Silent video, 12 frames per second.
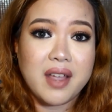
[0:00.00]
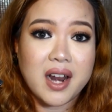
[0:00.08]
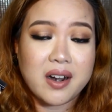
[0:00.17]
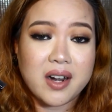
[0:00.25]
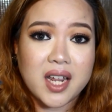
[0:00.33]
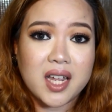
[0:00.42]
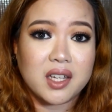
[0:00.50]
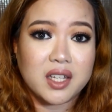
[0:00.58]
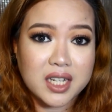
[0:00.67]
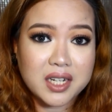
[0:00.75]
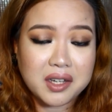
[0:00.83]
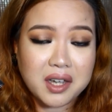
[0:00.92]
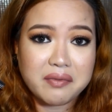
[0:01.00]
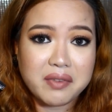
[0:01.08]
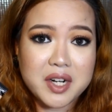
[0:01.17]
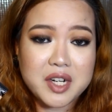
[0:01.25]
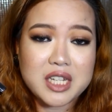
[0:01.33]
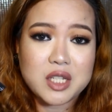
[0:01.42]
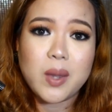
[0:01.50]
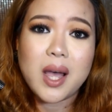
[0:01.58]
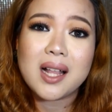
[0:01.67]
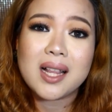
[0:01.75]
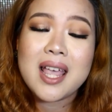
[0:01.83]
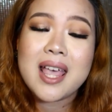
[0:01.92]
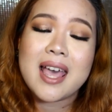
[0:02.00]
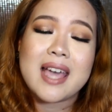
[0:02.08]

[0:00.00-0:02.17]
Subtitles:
very good coverage as well,